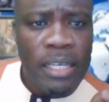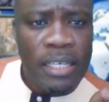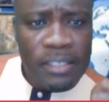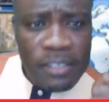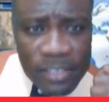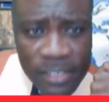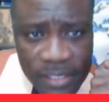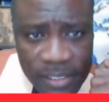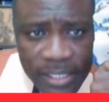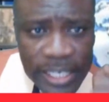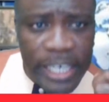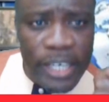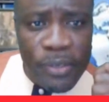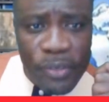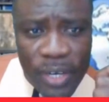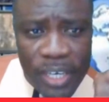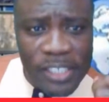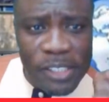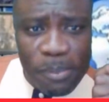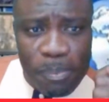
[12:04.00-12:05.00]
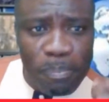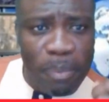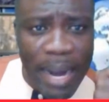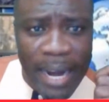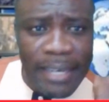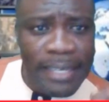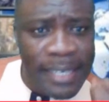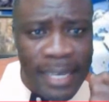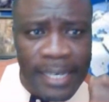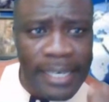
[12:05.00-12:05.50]

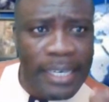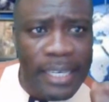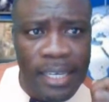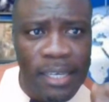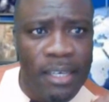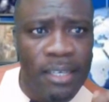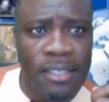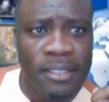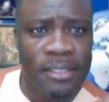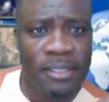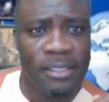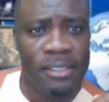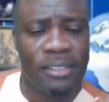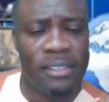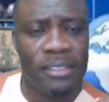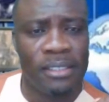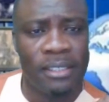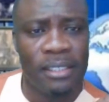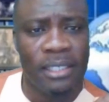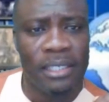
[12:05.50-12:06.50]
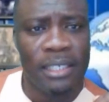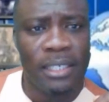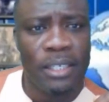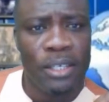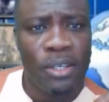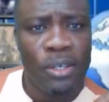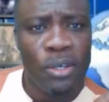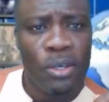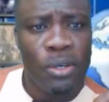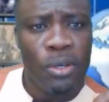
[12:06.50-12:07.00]
serious-minded leaders
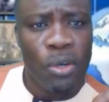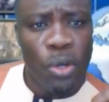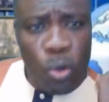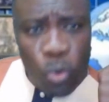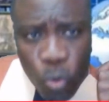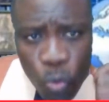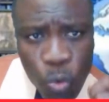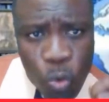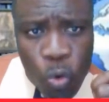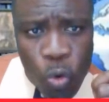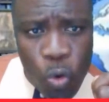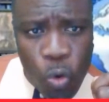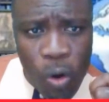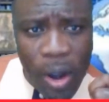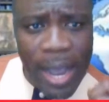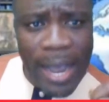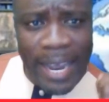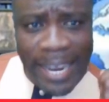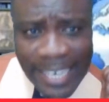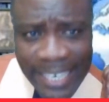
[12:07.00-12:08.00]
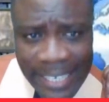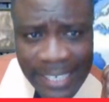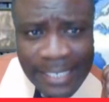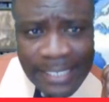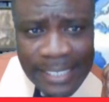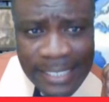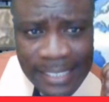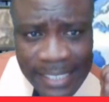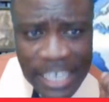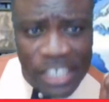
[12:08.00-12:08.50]
who are
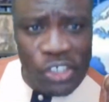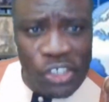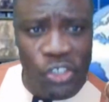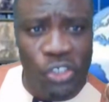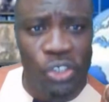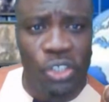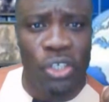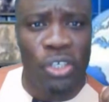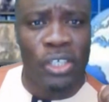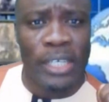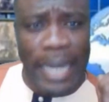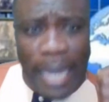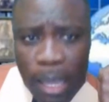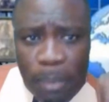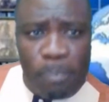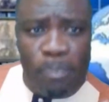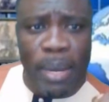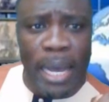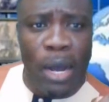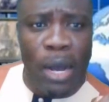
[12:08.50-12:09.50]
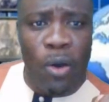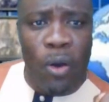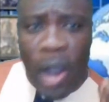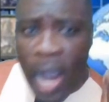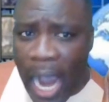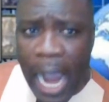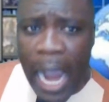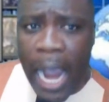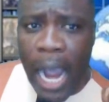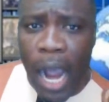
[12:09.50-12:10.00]
intentional about
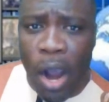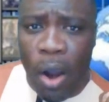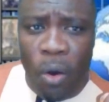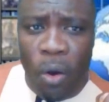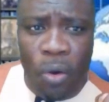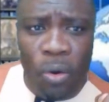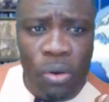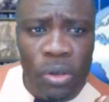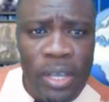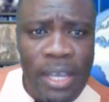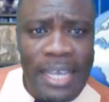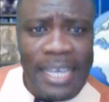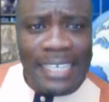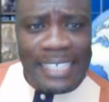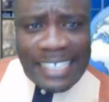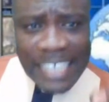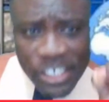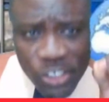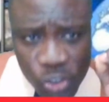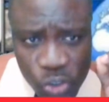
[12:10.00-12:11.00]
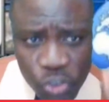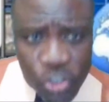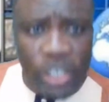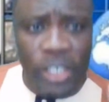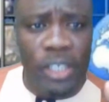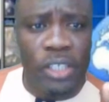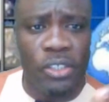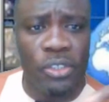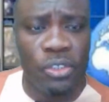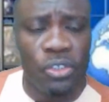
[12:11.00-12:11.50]
how they
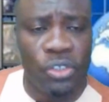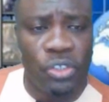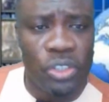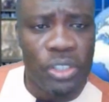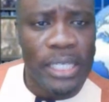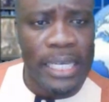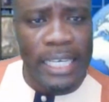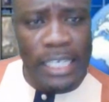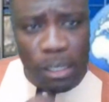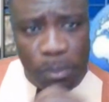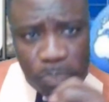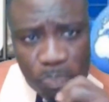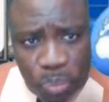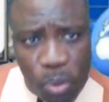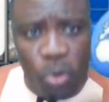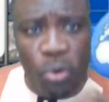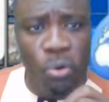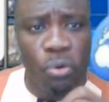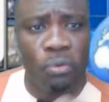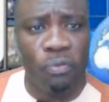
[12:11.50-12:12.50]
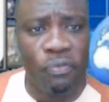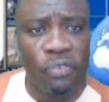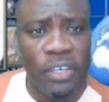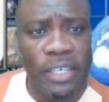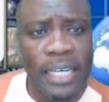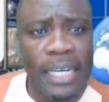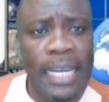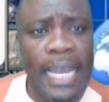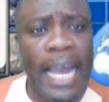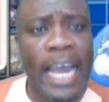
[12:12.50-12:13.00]
change and improve
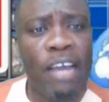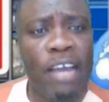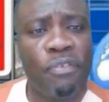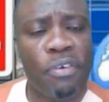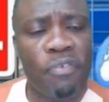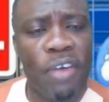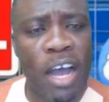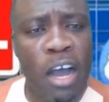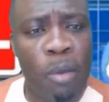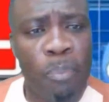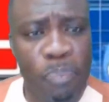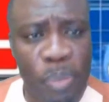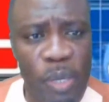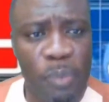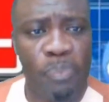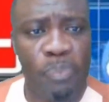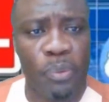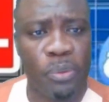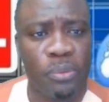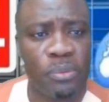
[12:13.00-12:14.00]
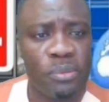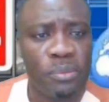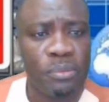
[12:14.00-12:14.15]
the life of our people.